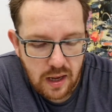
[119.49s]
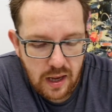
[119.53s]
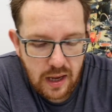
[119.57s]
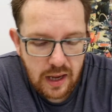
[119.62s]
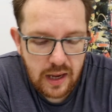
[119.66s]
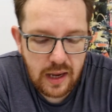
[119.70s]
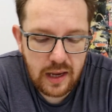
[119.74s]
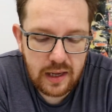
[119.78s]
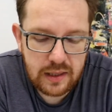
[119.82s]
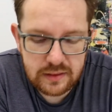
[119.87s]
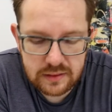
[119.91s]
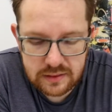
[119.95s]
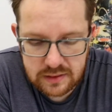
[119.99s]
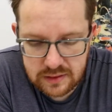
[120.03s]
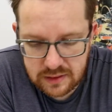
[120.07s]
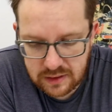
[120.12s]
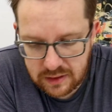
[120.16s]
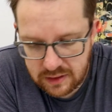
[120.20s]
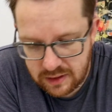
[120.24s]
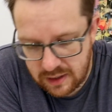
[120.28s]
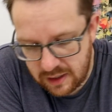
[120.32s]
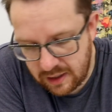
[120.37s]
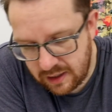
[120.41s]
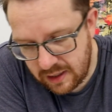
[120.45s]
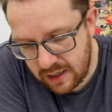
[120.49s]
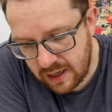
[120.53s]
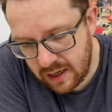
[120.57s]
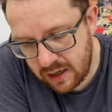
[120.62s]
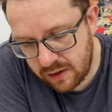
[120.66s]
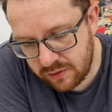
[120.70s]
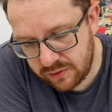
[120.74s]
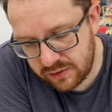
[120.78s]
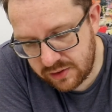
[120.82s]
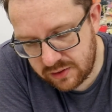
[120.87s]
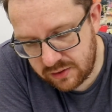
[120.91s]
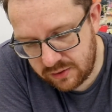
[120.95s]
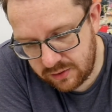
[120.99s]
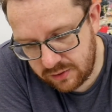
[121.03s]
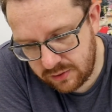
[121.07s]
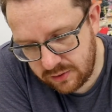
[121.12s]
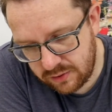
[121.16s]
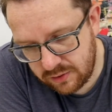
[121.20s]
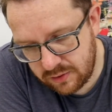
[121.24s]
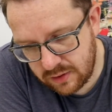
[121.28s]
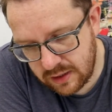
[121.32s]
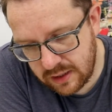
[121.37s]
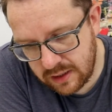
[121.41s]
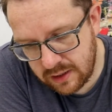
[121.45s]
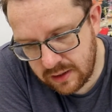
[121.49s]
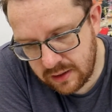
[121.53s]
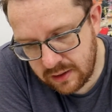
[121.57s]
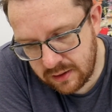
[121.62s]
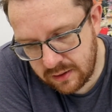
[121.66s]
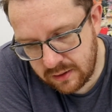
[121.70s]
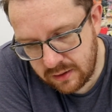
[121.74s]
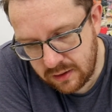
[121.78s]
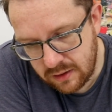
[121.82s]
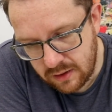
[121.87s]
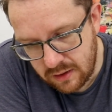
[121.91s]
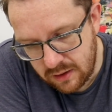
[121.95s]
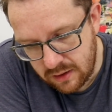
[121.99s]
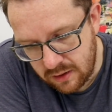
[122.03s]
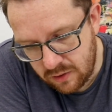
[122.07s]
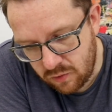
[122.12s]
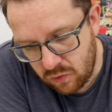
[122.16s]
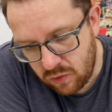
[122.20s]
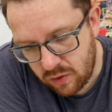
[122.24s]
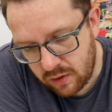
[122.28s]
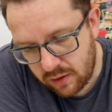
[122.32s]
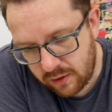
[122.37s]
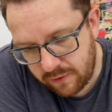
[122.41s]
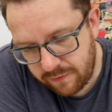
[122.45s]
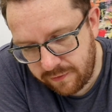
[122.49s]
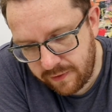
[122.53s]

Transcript: and allows to work